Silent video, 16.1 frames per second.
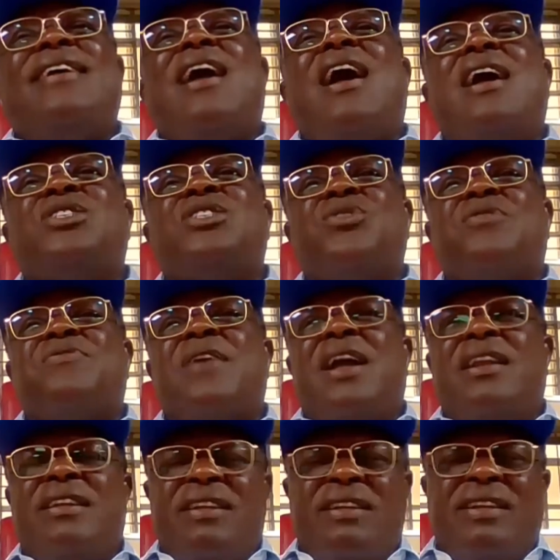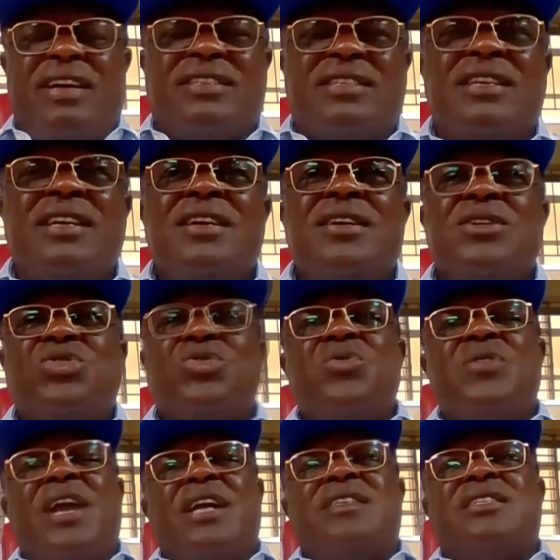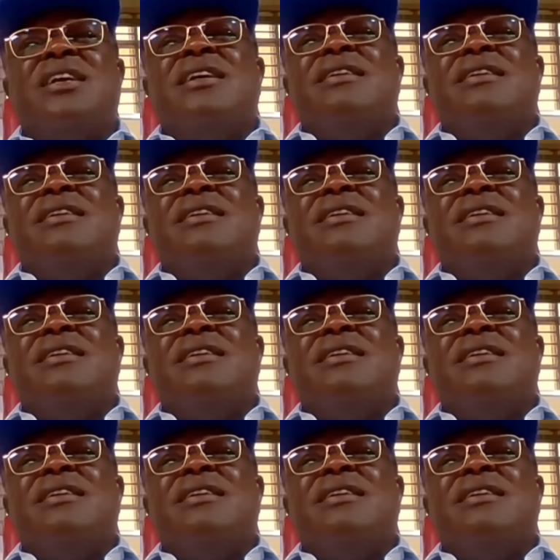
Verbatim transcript: will lead the hearts of our leaders